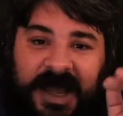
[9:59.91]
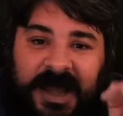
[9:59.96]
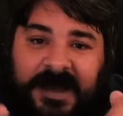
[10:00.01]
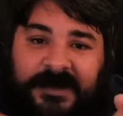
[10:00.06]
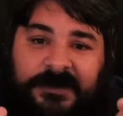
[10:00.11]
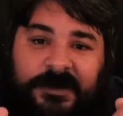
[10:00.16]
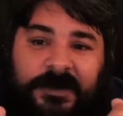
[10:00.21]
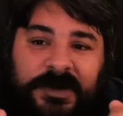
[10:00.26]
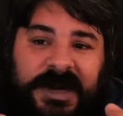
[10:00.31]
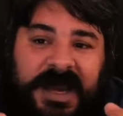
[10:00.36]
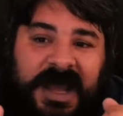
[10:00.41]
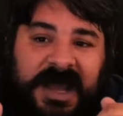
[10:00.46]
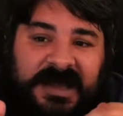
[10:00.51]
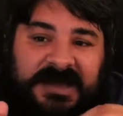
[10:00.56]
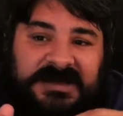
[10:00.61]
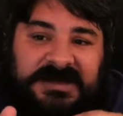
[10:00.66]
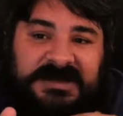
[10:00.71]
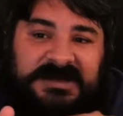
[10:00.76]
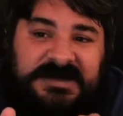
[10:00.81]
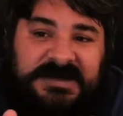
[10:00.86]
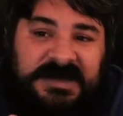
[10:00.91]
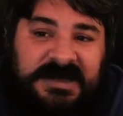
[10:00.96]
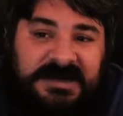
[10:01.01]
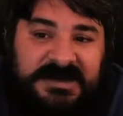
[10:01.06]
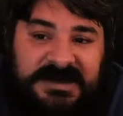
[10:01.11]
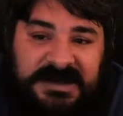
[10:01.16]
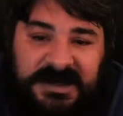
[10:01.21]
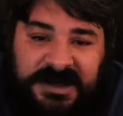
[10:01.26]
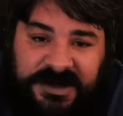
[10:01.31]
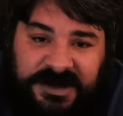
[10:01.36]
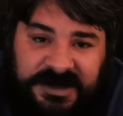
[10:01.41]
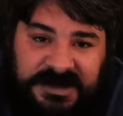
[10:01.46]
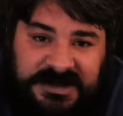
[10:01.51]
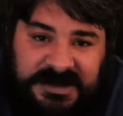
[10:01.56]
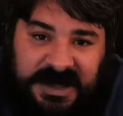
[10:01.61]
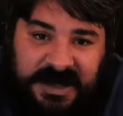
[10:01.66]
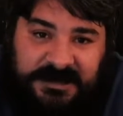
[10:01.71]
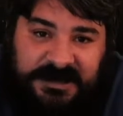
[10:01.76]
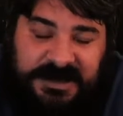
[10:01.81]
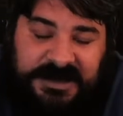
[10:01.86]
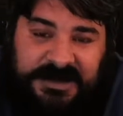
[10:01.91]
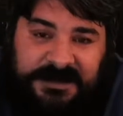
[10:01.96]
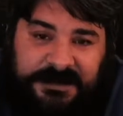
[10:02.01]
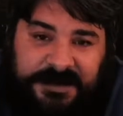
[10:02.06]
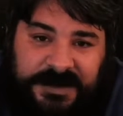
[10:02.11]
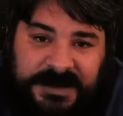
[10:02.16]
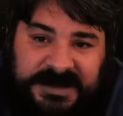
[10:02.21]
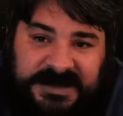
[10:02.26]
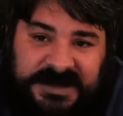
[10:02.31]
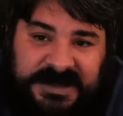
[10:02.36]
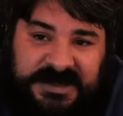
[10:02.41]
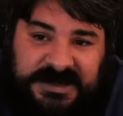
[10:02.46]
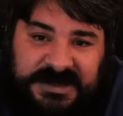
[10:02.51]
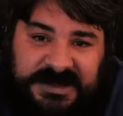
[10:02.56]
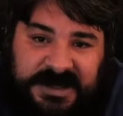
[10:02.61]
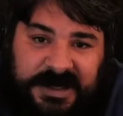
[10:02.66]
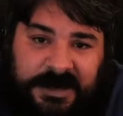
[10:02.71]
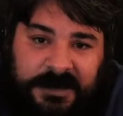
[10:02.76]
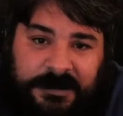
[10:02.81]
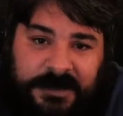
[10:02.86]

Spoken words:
everyone asks, is it a good time to get the PlayStation